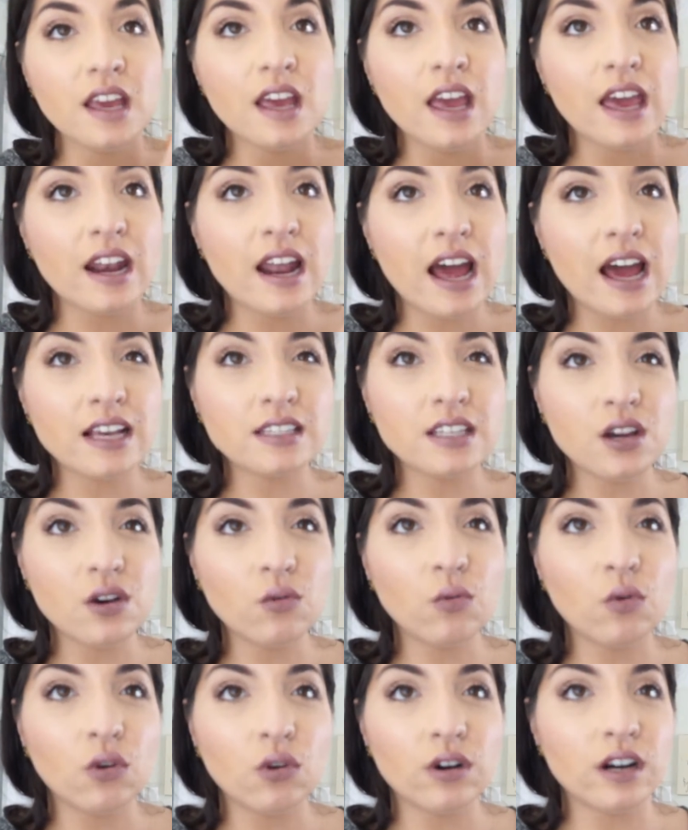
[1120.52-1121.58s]
It
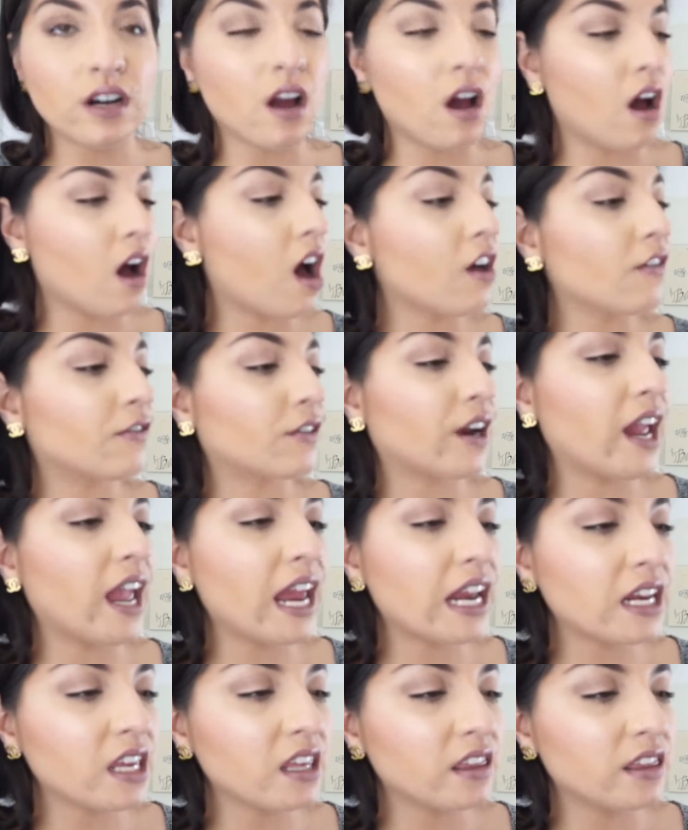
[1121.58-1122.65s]
hasn't worn off or
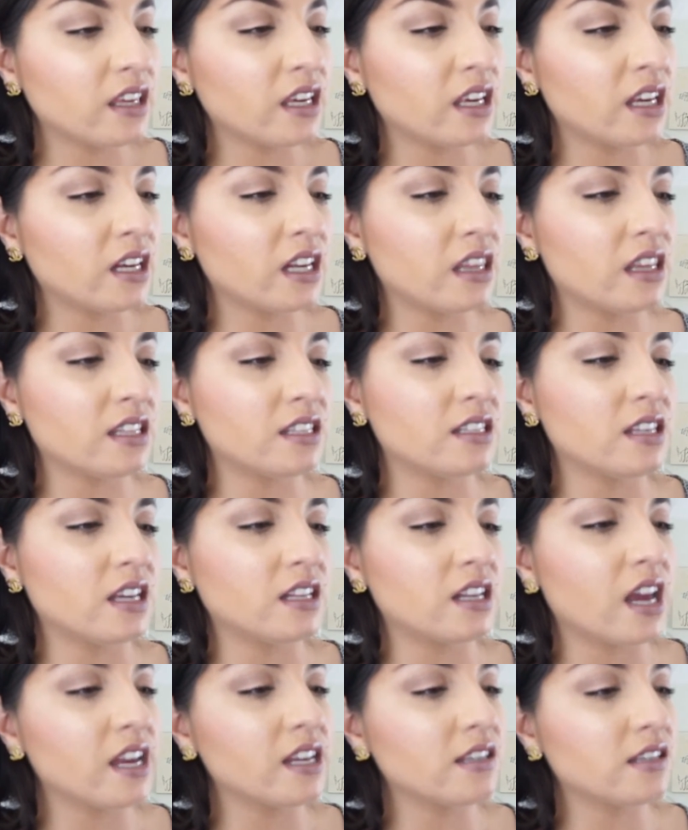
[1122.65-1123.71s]
anything, and this is a
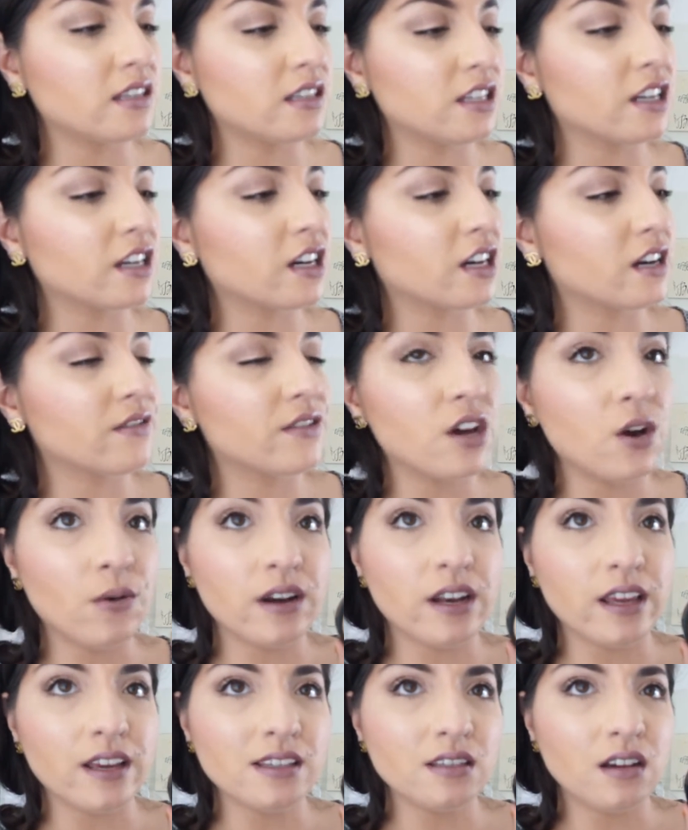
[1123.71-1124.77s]
nice sticker, though
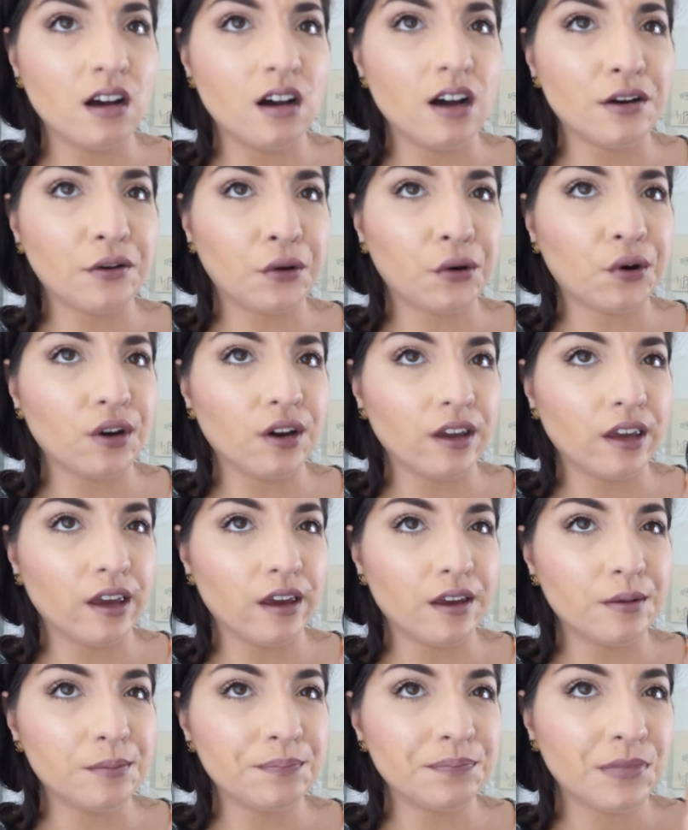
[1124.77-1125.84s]
it is on
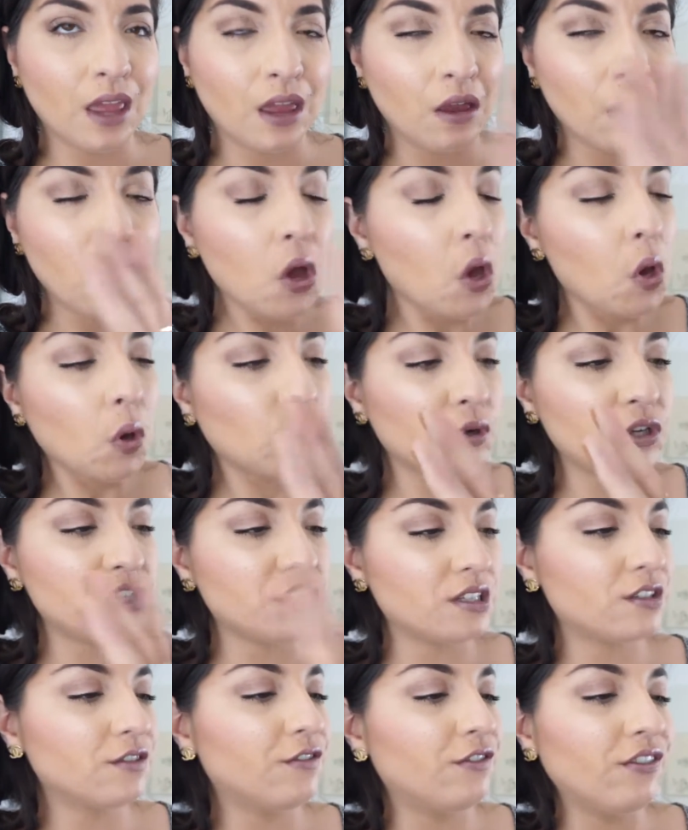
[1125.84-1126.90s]
crooked, which
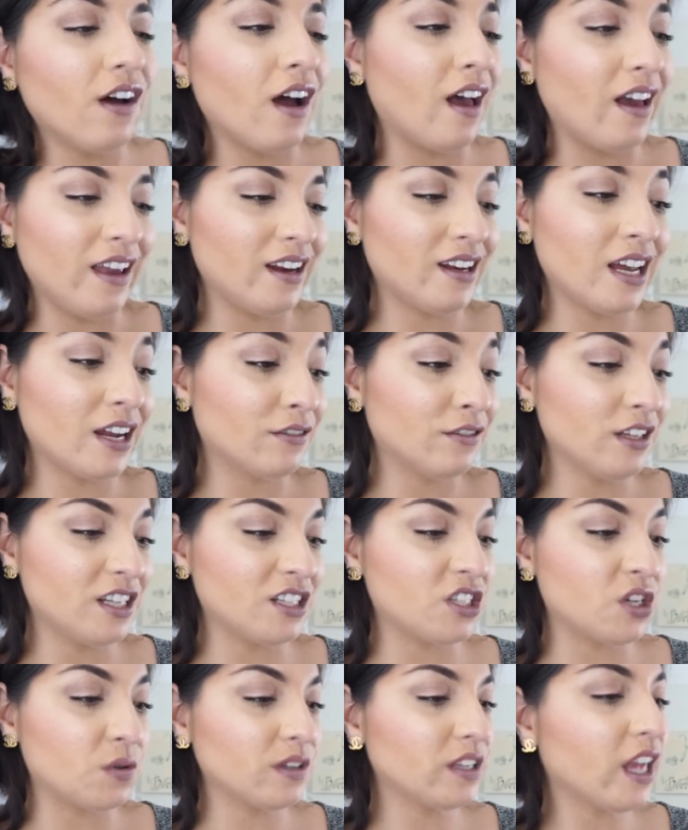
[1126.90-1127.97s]
is fine. I really
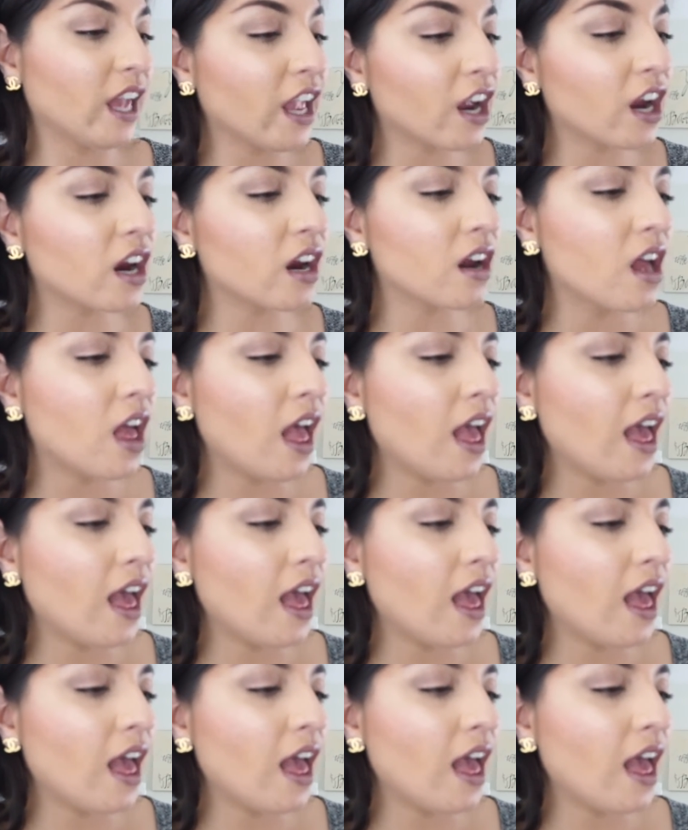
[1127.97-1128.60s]
don't care.